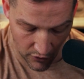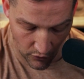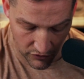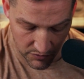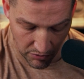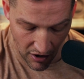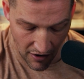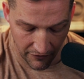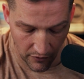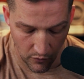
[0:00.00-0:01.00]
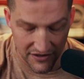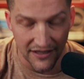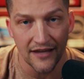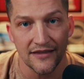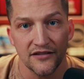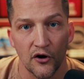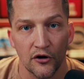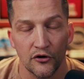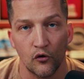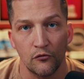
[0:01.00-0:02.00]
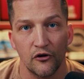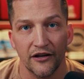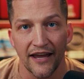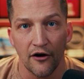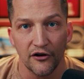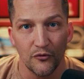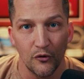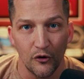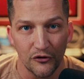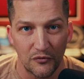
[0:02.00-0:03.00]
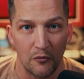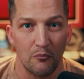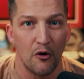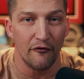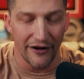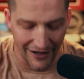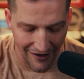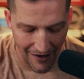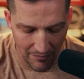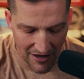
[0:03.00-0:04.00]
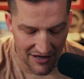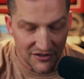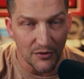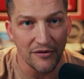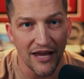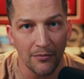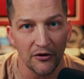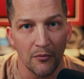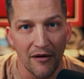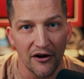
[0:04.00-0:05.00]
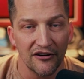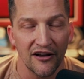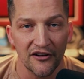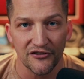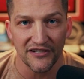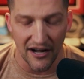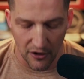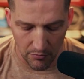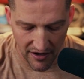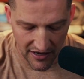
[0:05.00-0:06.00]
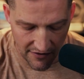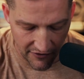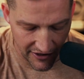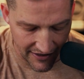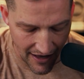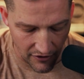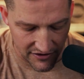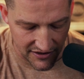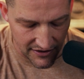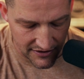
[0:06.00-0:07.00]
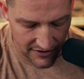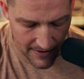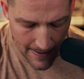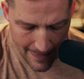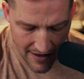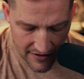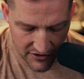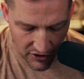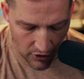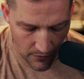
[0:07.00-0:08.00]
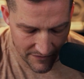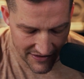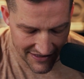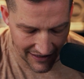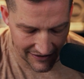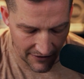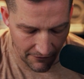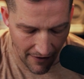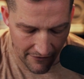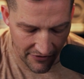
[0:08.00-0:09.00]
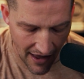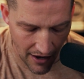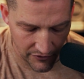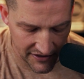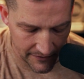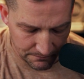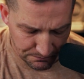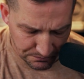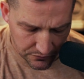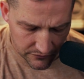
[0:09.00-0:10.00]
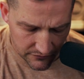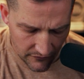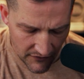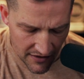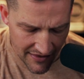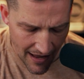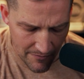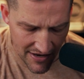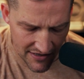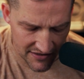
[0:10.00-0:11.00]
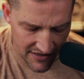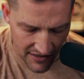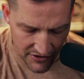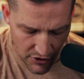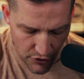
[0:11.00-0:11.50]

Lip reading: in gross profit. Once again, these aren't normal accounting rules. We're moving it up to be able to better understand our break-even analysis. So 65,000, that means that